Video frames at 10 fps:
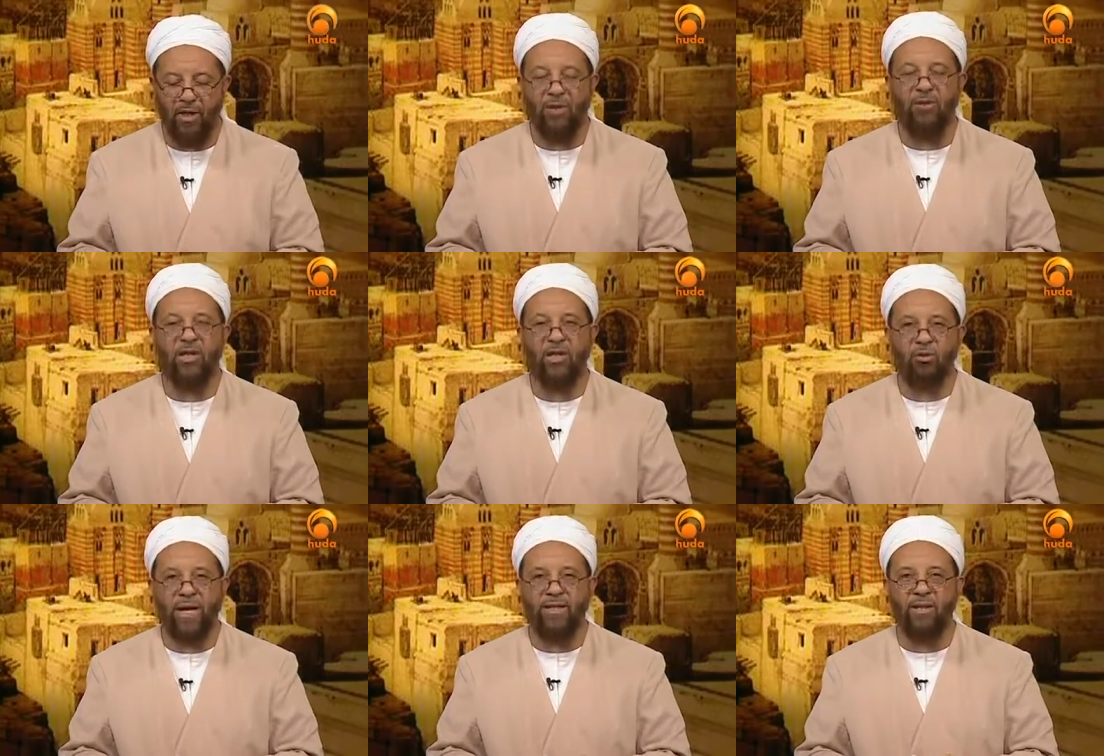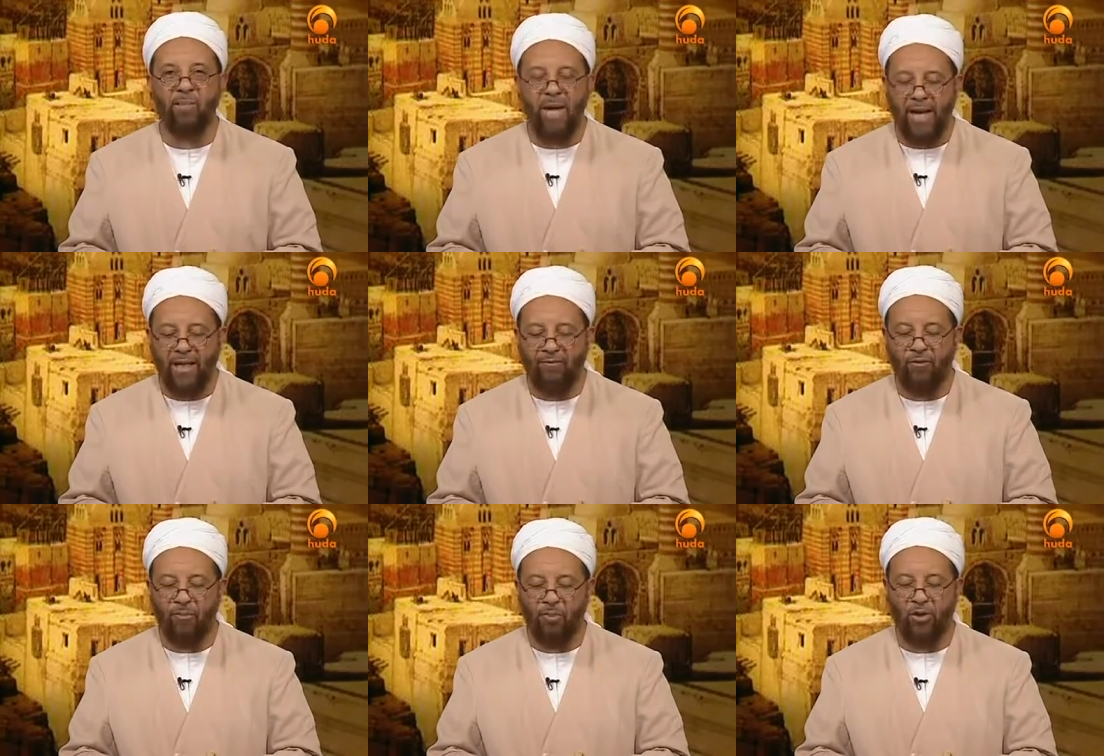There is a great demand
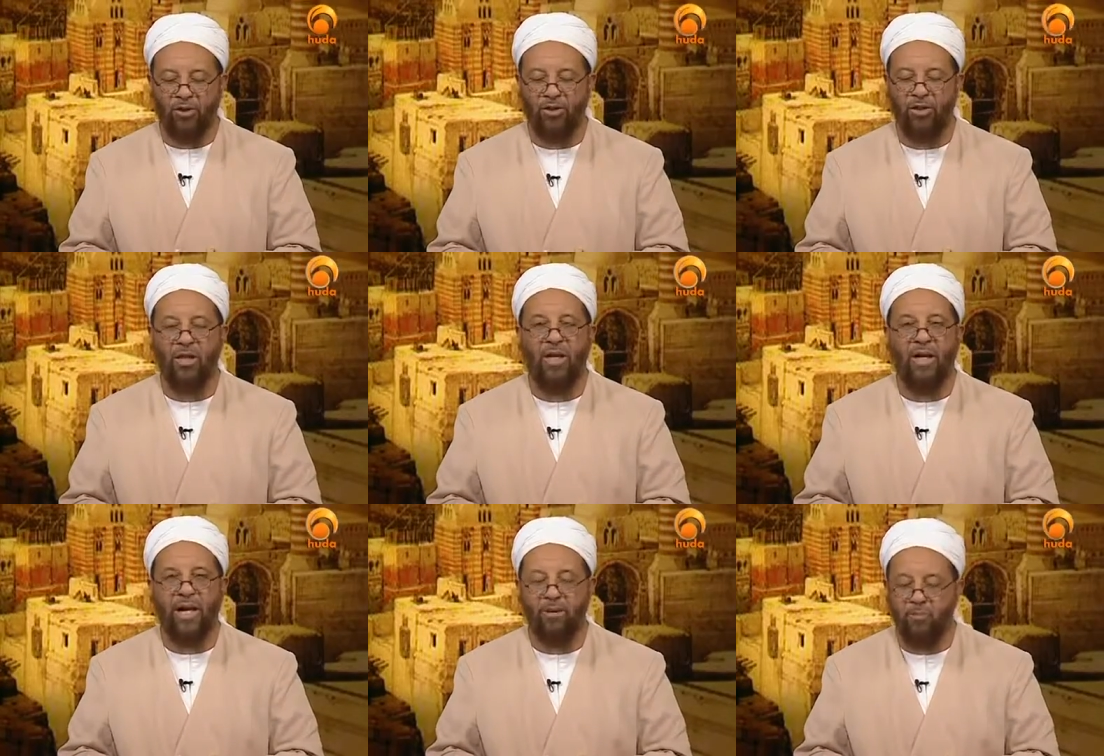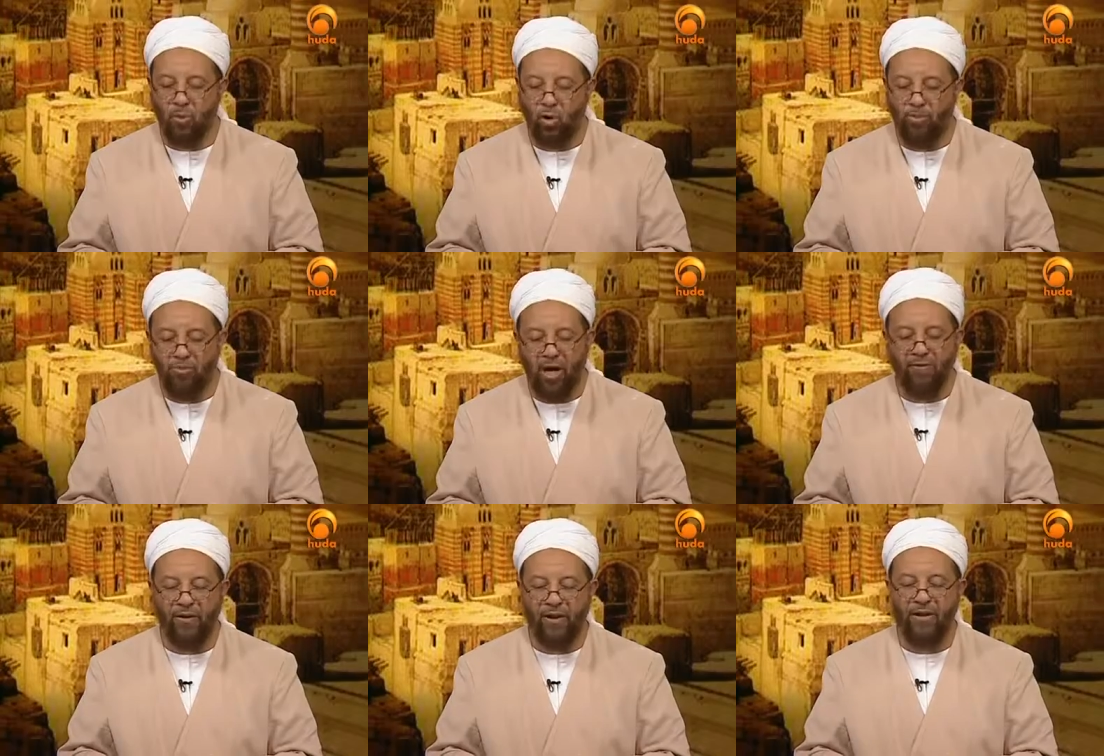for books, and more
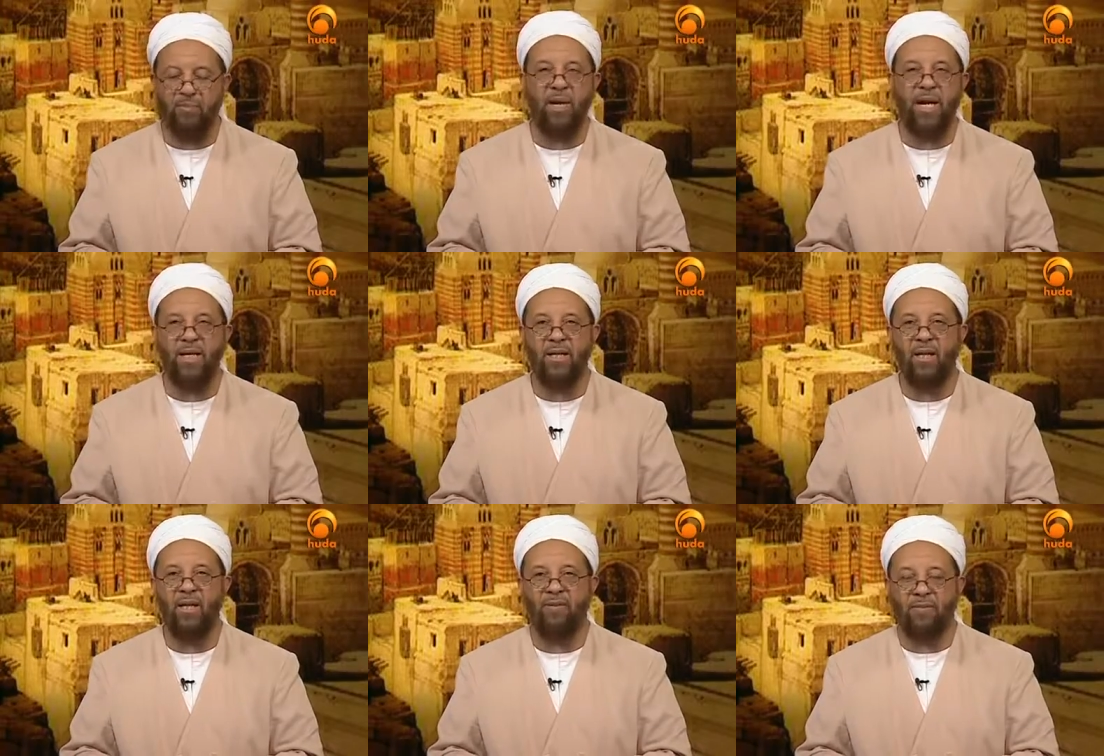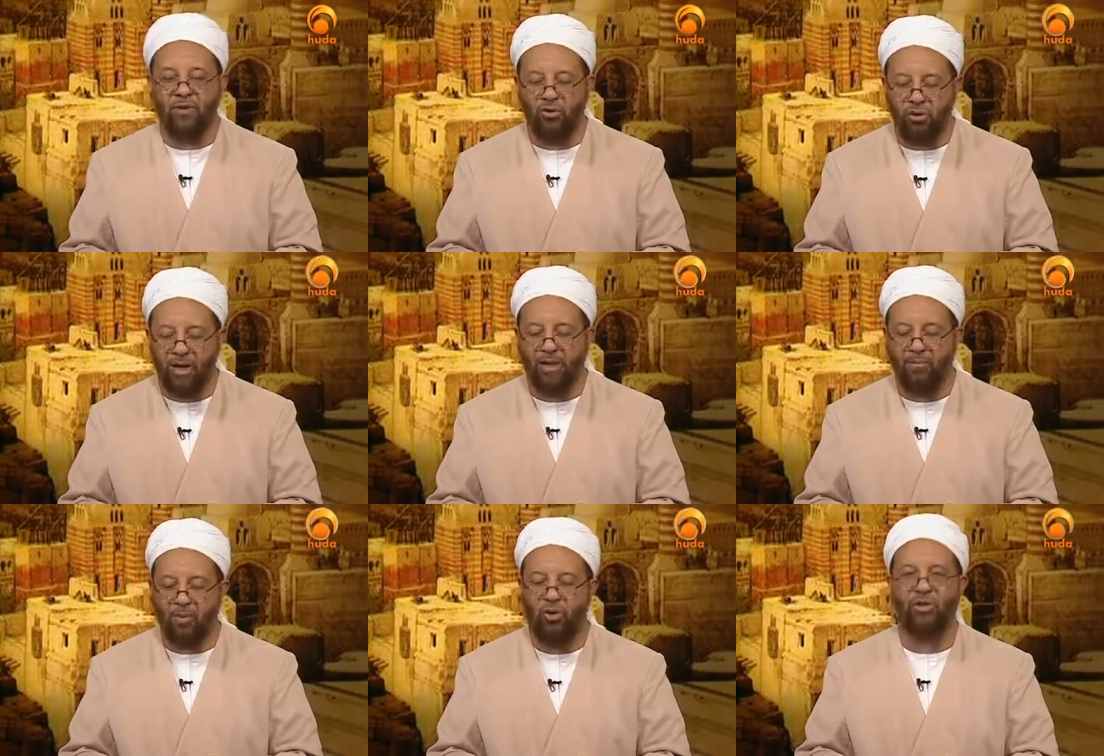profit is made from the trade
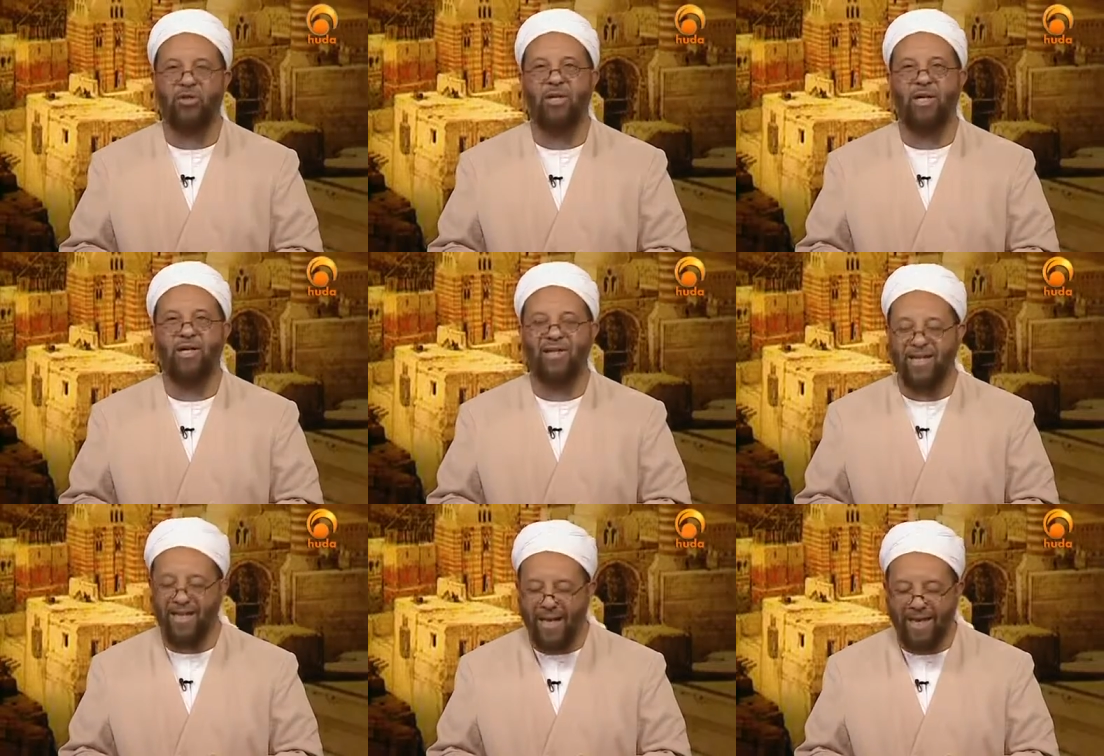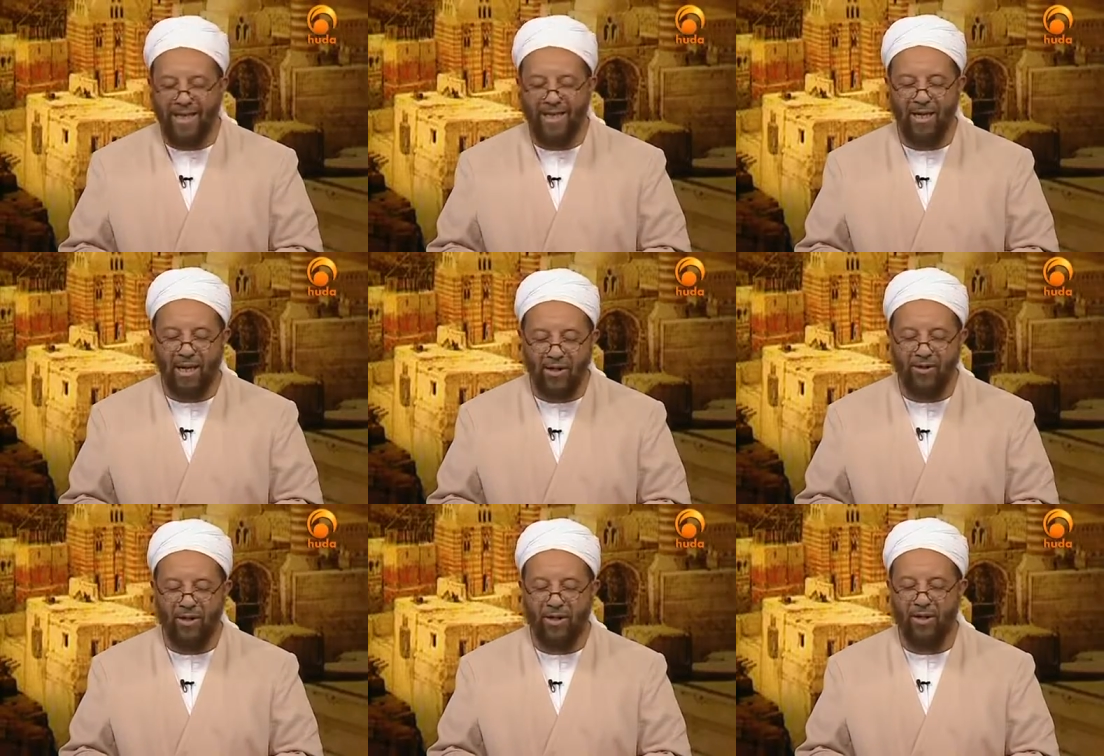in books than any
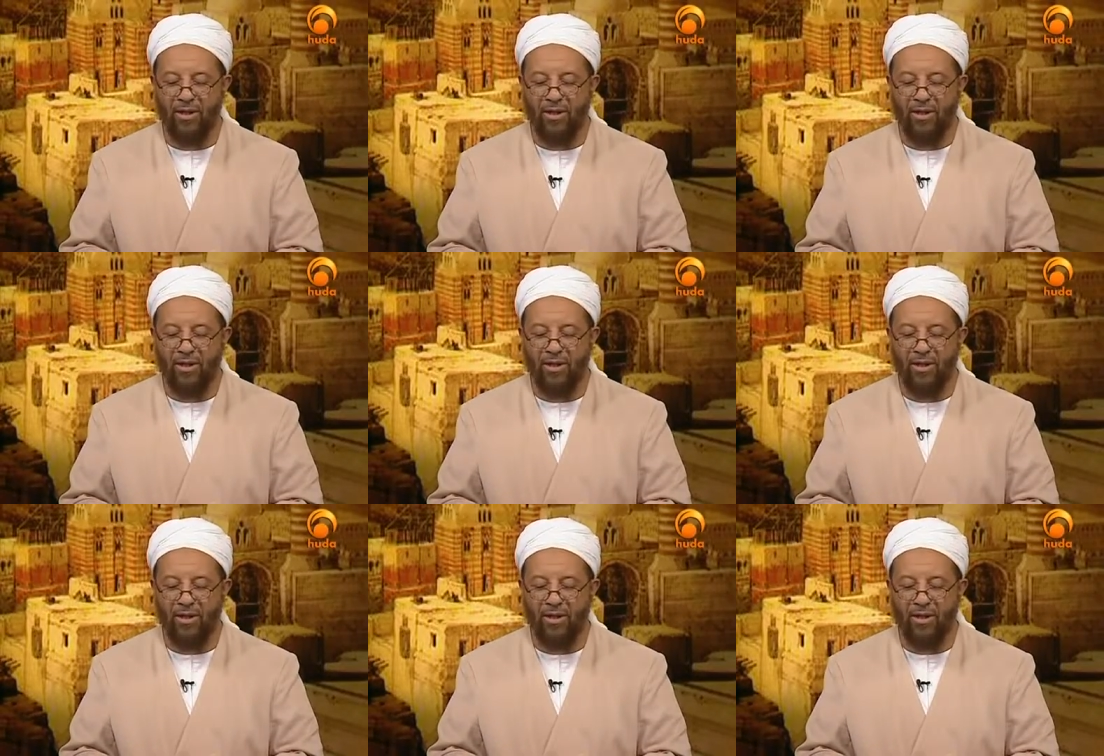other